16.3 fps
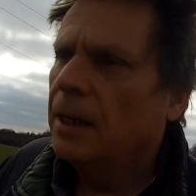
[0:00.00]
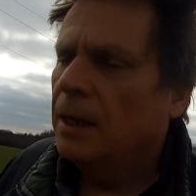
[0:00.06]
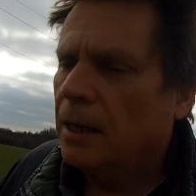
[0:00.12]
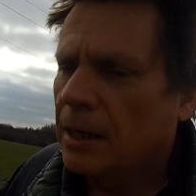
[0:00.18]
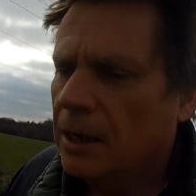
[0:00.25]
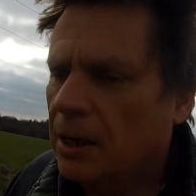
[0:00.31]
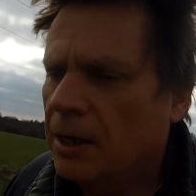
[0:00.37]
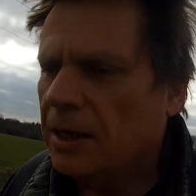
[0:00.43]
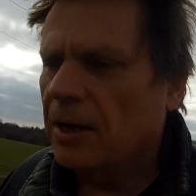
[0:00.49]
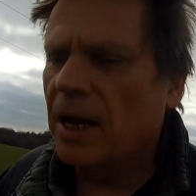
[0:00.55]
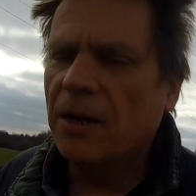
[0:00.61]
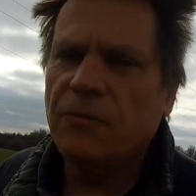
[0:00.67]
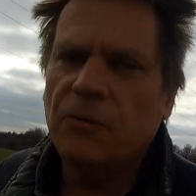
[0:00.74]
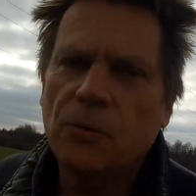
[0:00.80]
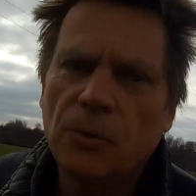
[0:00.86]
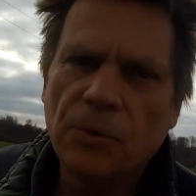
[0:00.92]
I kind of
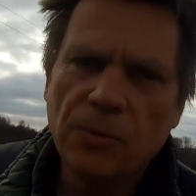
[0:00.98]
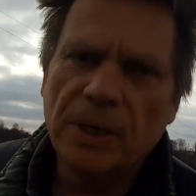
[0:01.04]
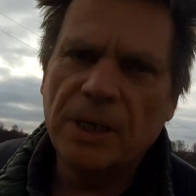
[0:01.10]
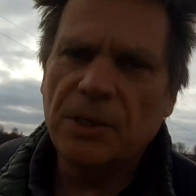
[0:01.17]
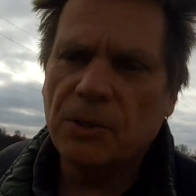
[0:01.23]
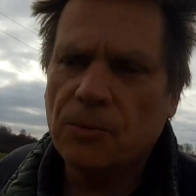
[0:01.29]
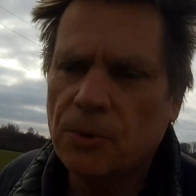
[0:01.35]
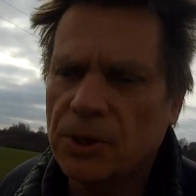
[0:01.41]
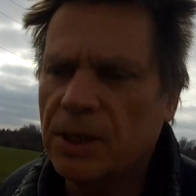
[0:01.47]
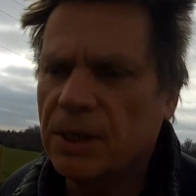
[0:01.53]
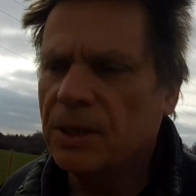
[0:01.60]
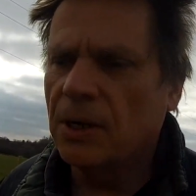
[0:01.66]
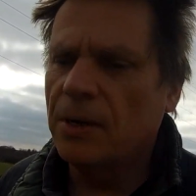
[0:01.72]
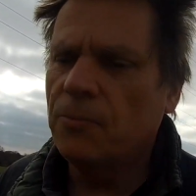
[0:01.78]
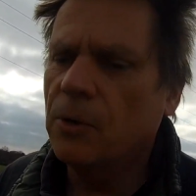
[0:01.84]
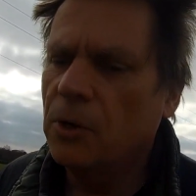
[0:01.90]
have all the resources
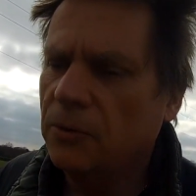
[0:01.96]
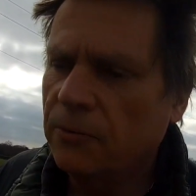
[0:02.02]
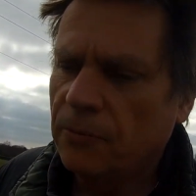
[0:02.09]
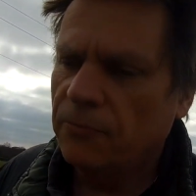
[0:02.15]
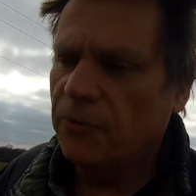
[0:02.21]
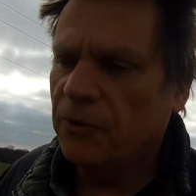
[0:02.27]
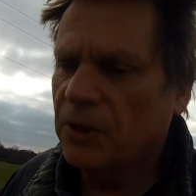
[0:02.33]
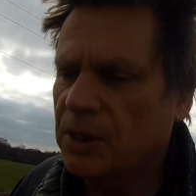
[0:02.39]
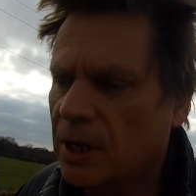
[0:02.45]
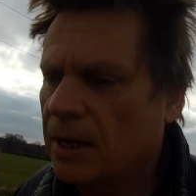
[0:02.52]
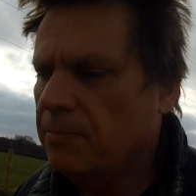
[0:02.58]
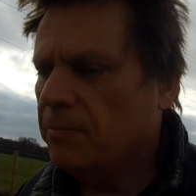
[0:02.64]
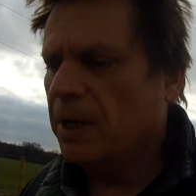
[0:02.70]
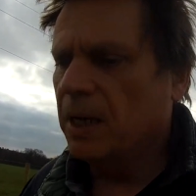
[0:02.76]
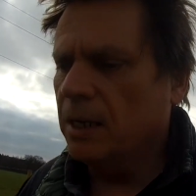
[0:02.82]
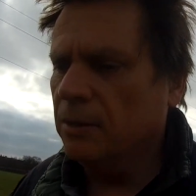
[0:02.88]
I want for the time
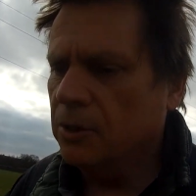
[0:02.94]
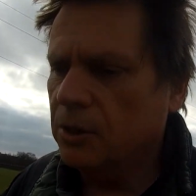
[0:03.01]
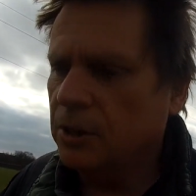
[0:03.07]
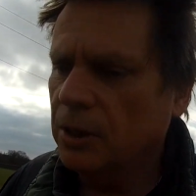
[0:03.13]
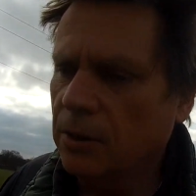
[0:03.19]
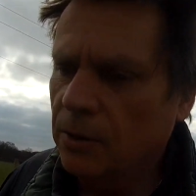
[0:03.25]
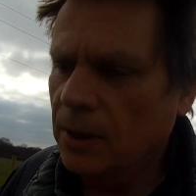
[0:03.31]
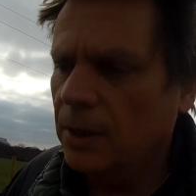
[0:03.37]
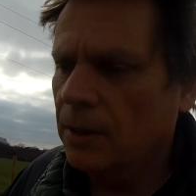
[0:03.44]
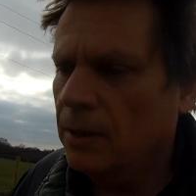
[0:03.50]
being to do